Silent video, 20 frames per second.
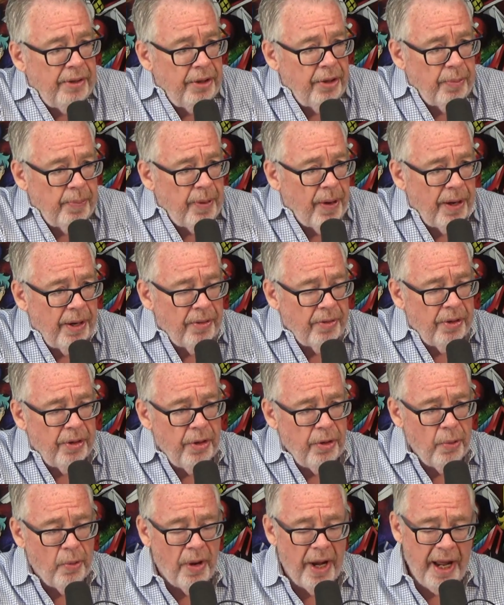You're part of the
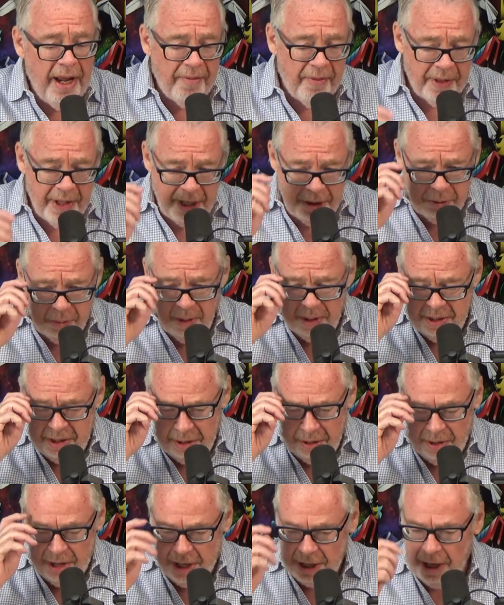new wave, and that's why
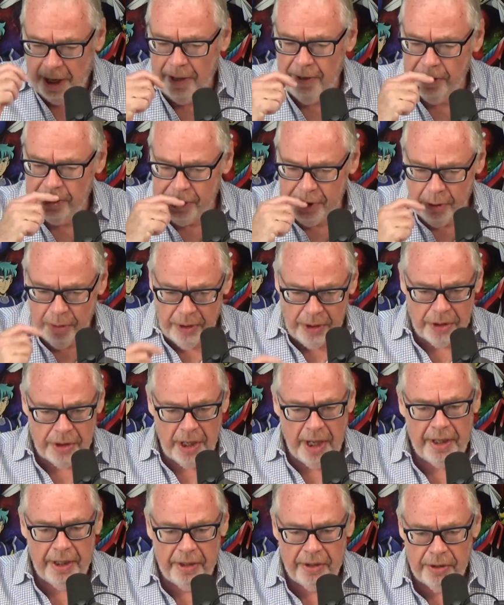Terry and I are so
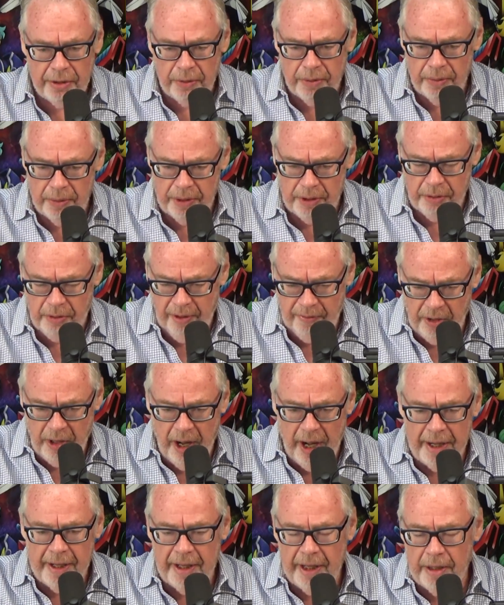excited to have
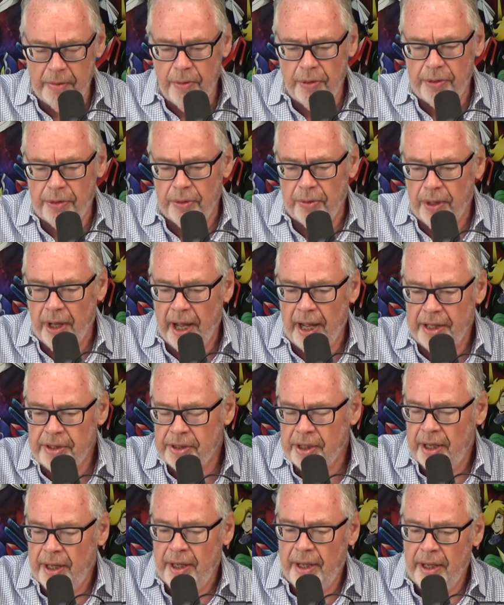gotten in with you
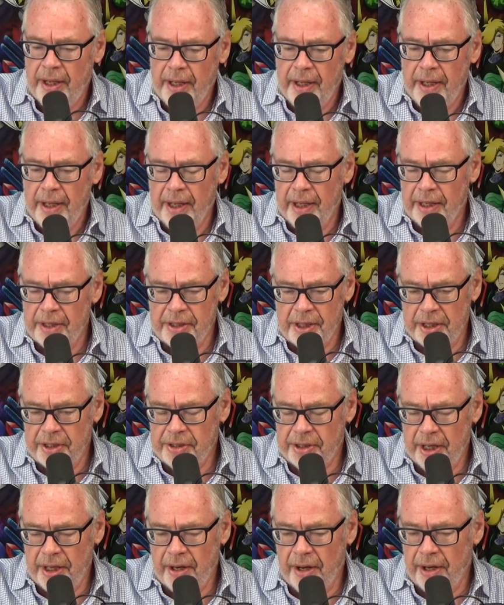guys. And as I
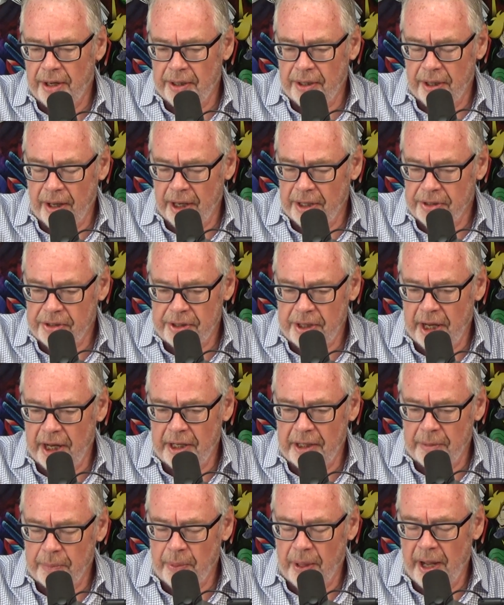said on
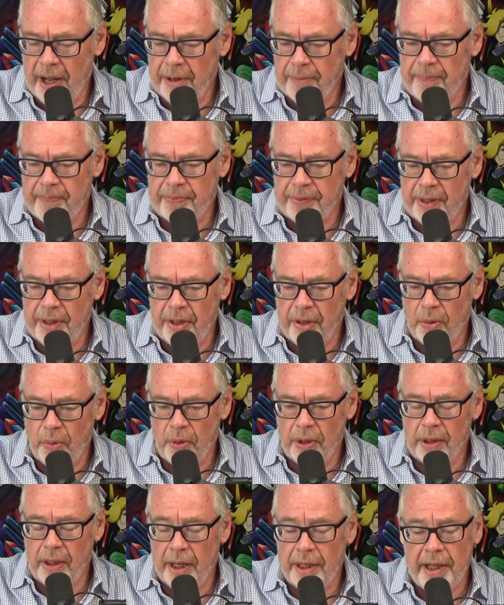Standing By, you know,
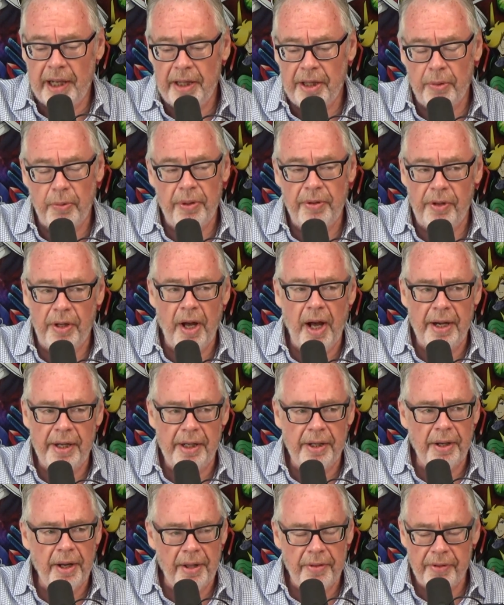we're lucky that we got
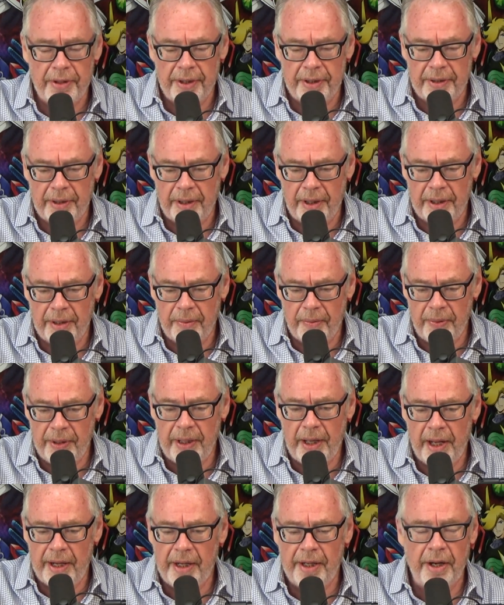in on
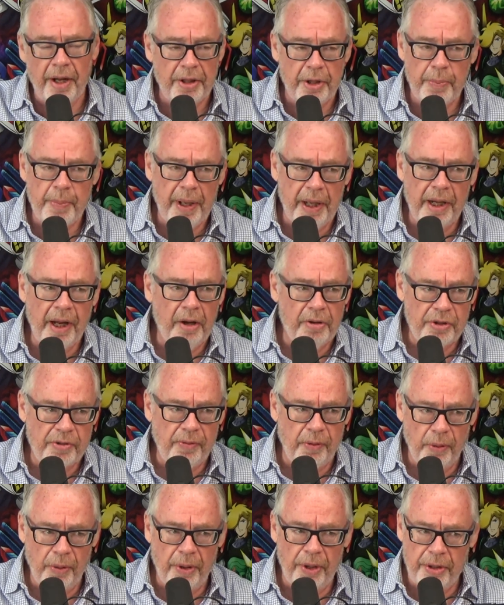the penthouse
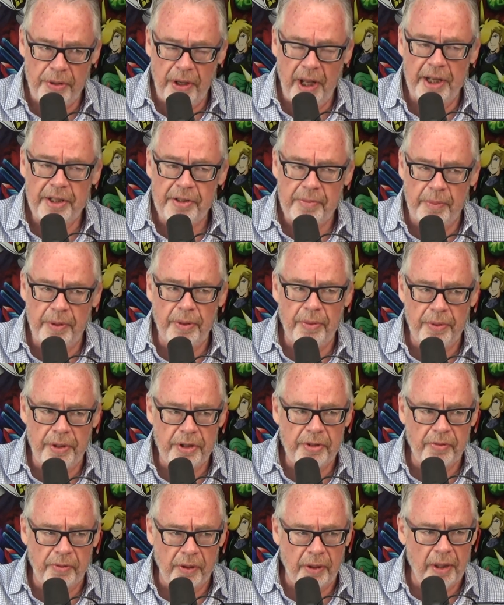floor. You guys have been doing
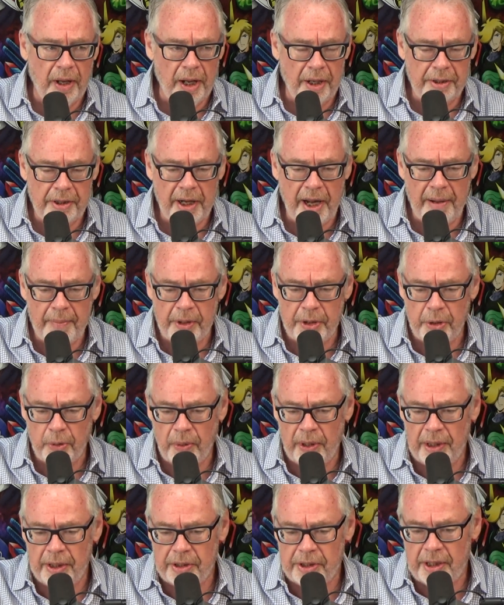this for a long time, and you're
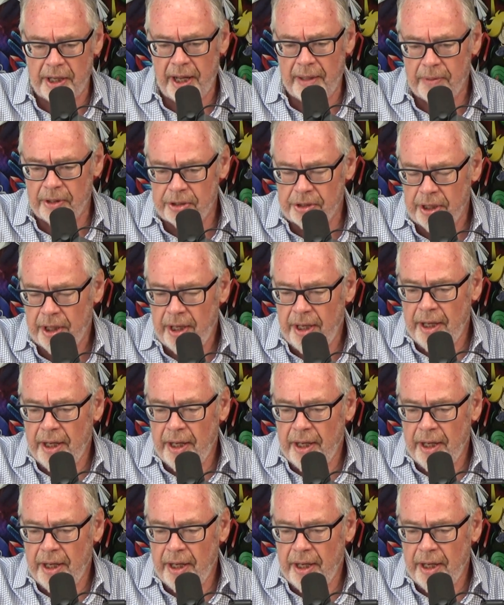well established.